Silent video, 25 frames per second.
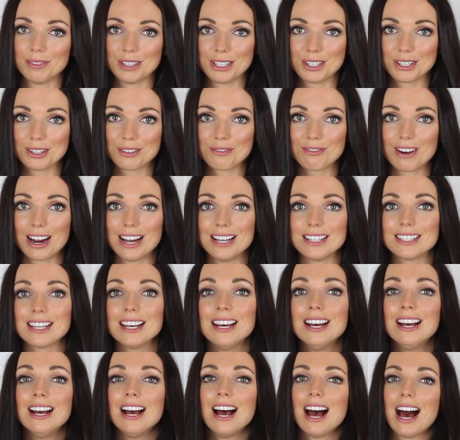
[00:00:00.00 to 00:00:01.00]
sunrise,
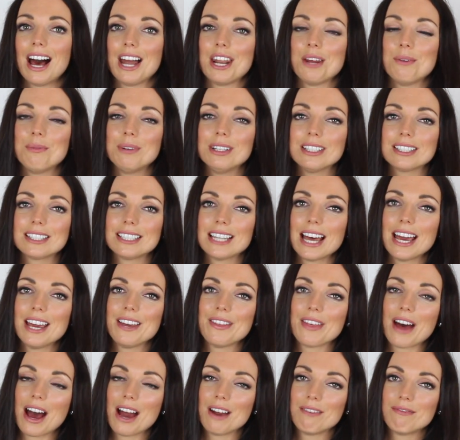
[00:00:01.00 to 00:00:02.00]
and I will
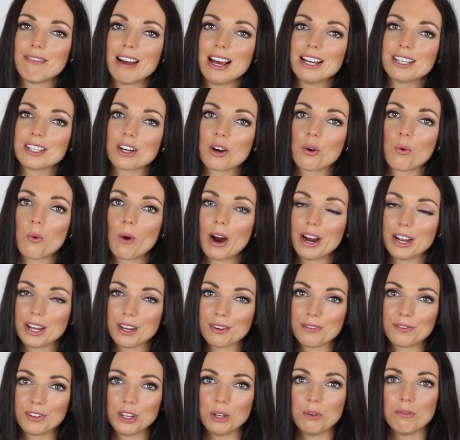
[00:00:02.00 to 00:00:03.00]
say that I read
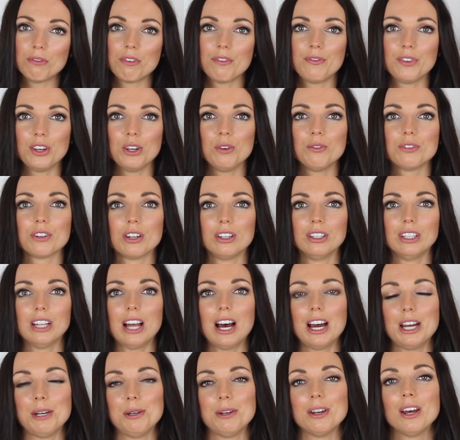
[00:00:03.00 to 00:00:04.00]
quite a few reviews
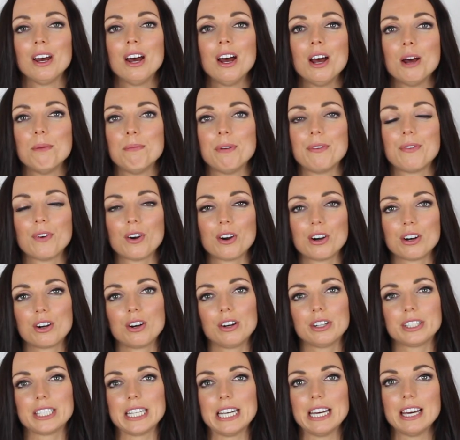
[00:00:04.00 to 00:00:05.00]
online before I
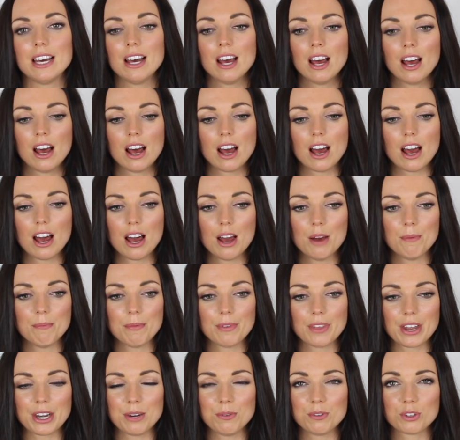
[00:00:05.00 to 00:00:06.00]
got it,
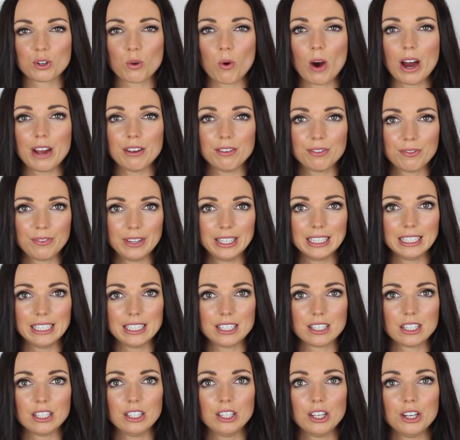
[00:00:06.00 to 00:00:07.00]
that it was quite
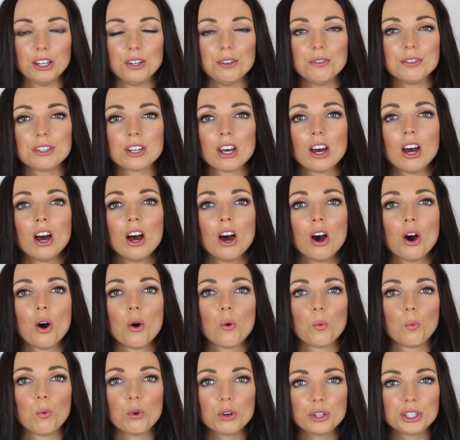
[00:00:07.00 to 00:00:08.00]
fiddly to use.
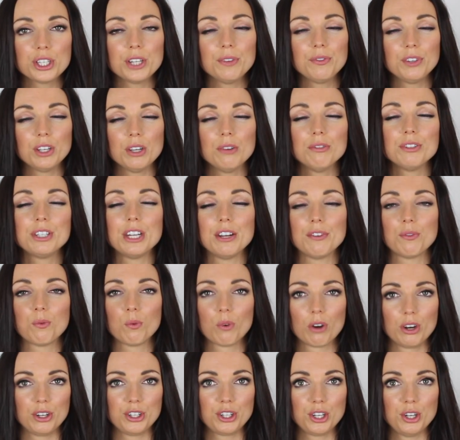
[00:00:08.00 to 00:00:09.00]
Once you've used it for
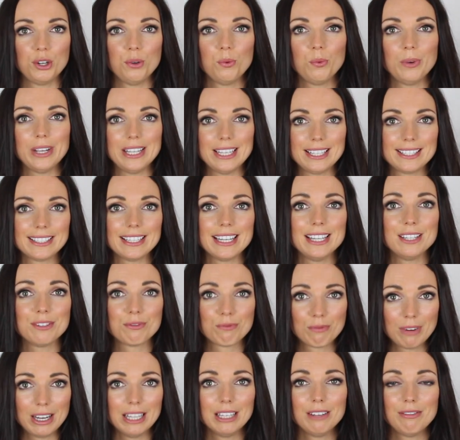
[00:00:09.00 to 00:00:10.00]
1 or 2 weeks,
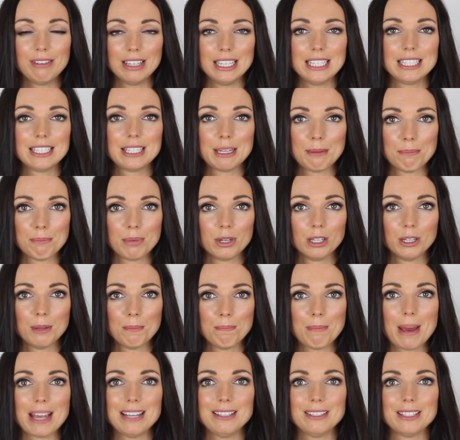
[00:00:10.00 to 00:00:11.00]
it's really simple
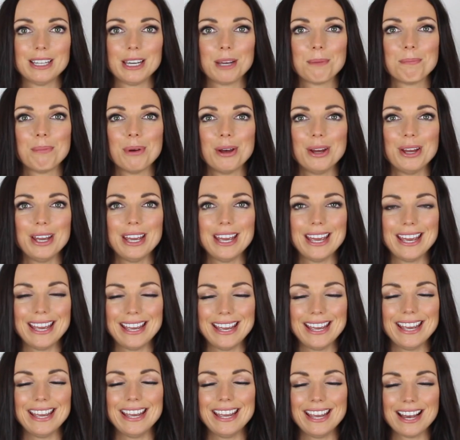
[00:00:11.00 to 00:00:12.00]
and basic, but
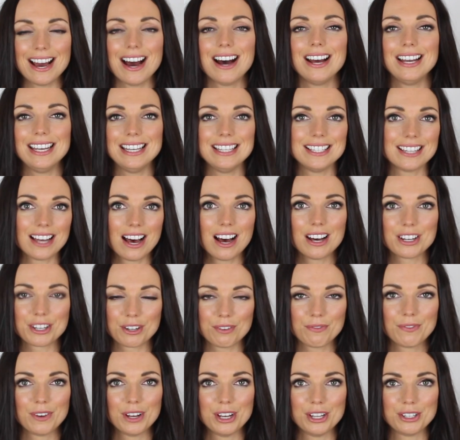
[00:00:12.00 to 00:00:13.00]
it is hard
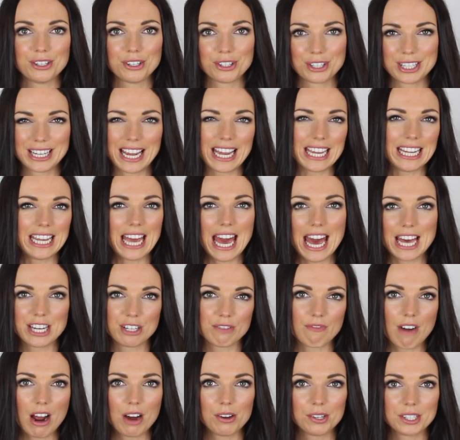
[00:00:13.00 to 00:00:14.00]
at first just to get your
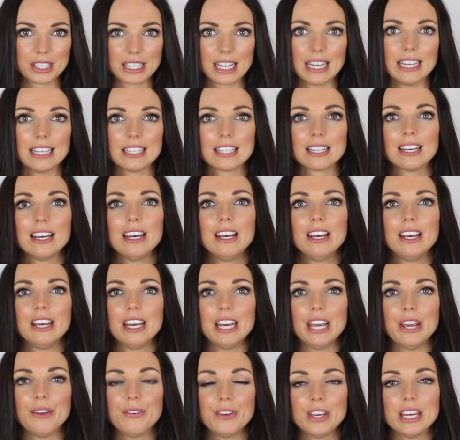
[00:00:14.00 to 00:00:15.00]
head around it.
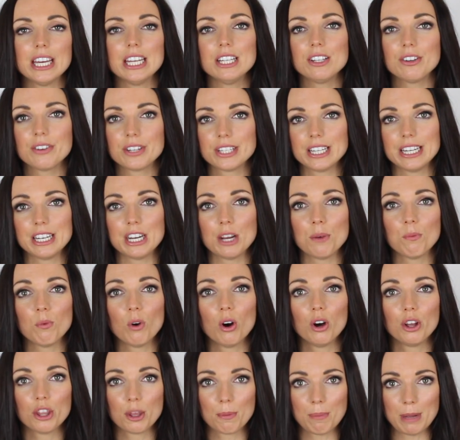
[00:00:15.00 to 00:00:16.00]
If you're interested in
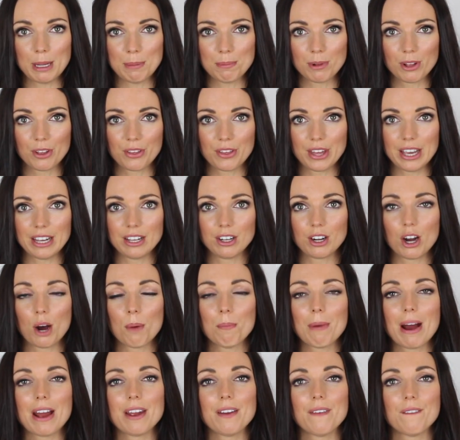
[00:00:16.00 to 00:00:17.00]
what other people think,
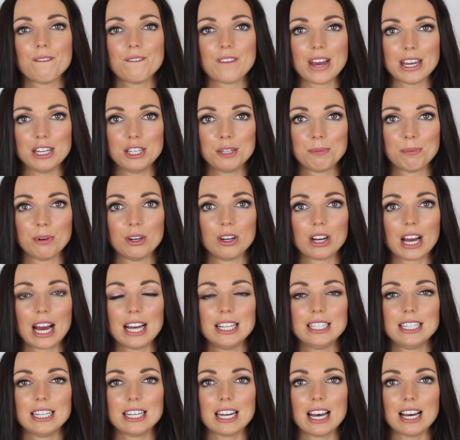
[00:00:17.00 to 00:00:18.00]
on my Facebook
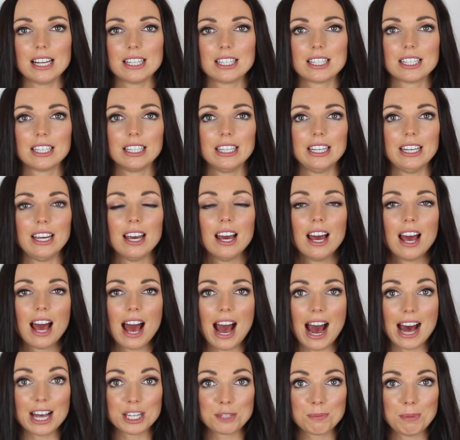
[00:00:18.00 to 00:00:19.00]
I did actually
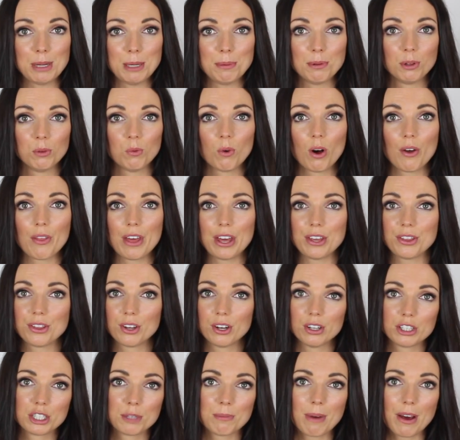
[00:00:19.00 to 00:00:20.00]
ask people what they
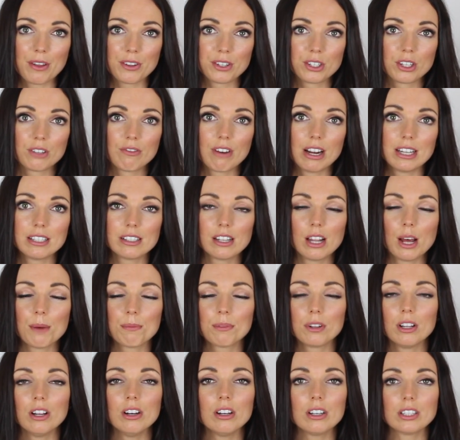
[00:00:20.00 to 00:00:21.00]
thought about the sunrise
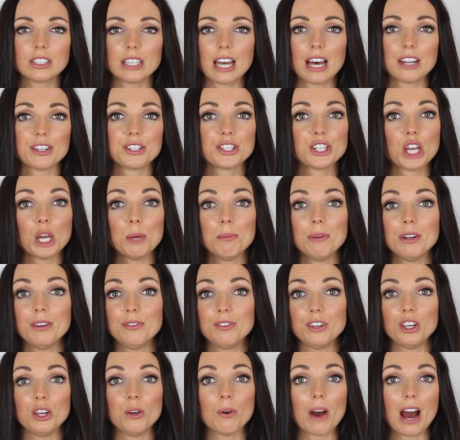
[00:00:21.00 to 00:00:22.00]
alarm clocks, and so many
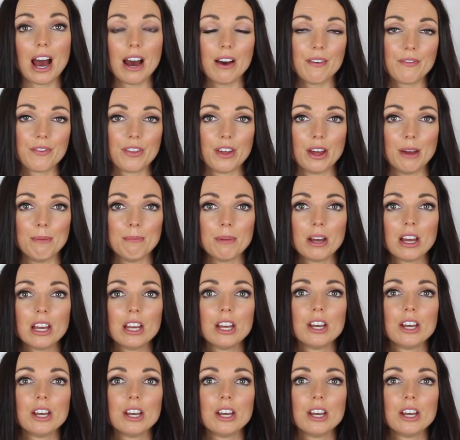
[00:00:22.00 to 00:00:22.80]
of you have them.